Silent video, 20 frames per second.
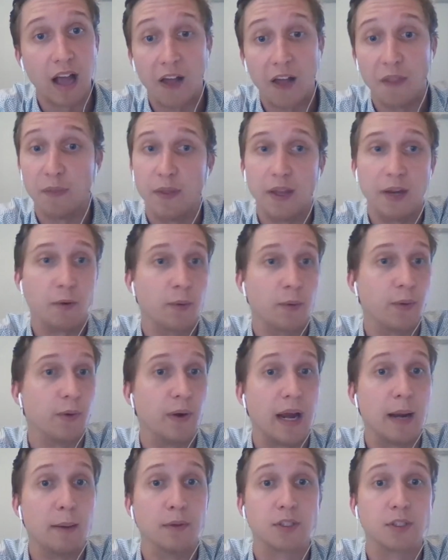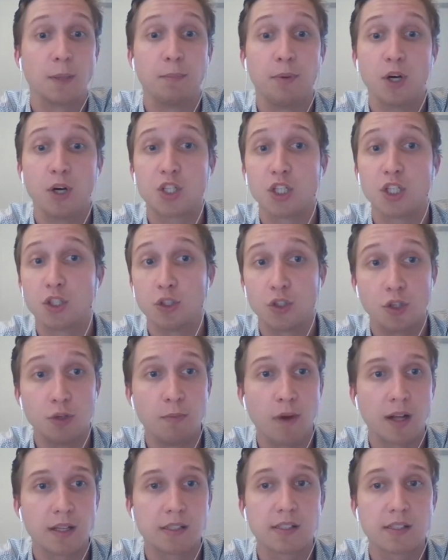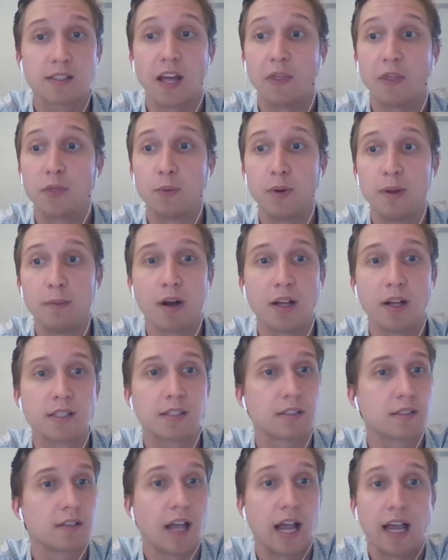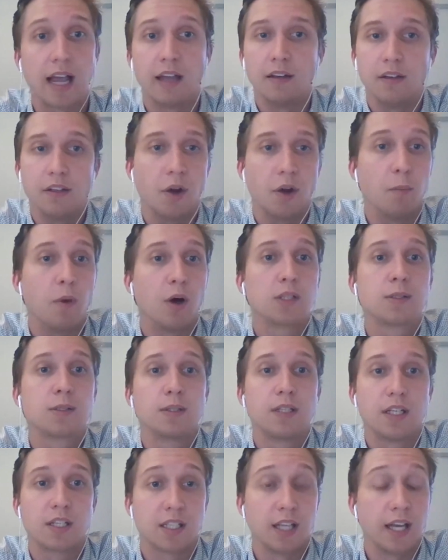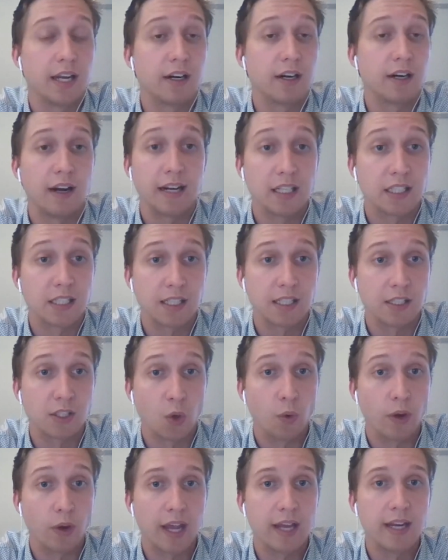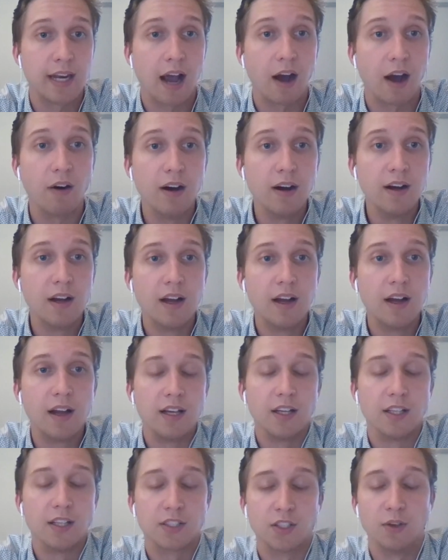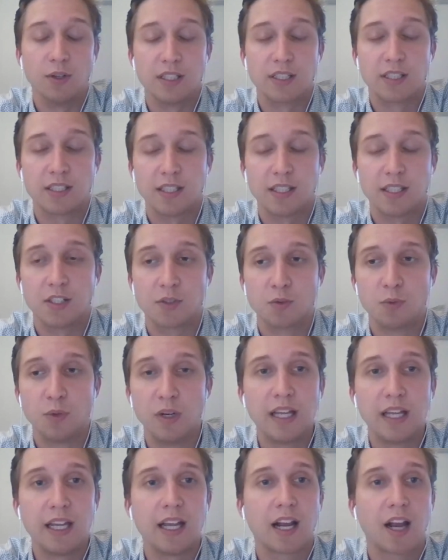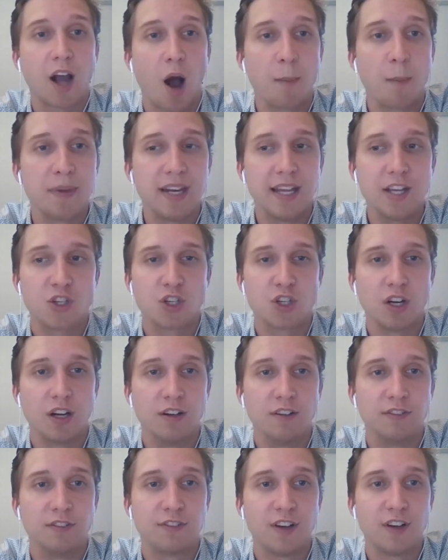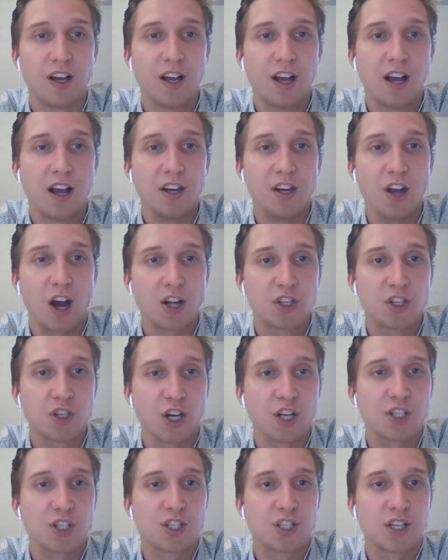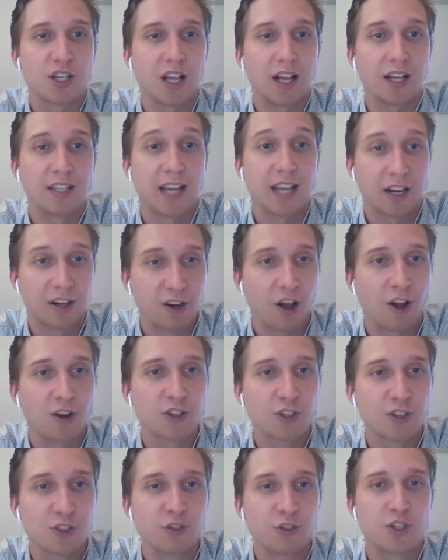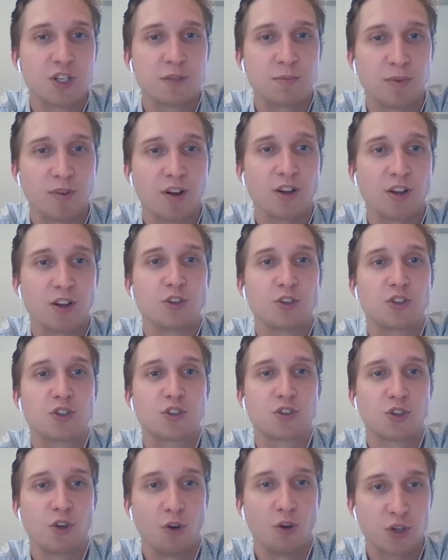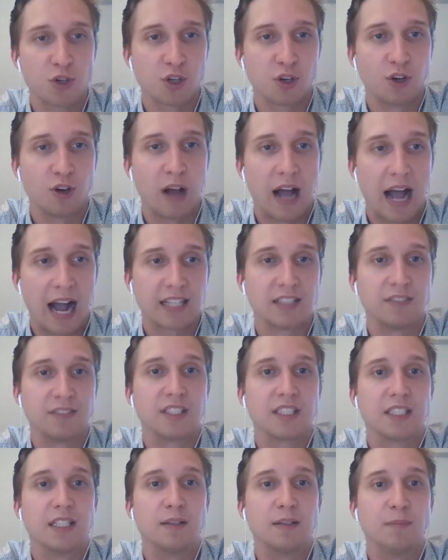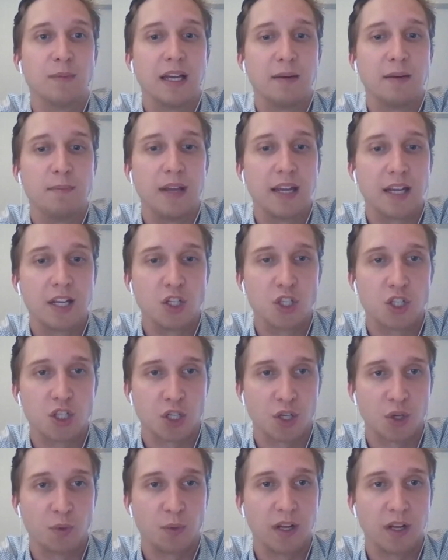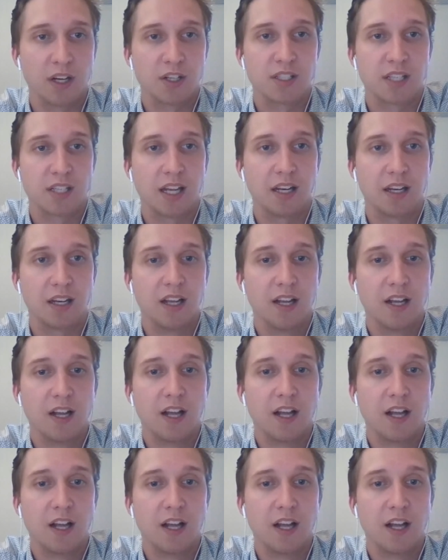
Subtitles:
and they were able to push it to 2 months, then 3 months, and multiple years later, and it's okay now. So it's really a combination of not just a technological solution, but also social activism and making sure we understand,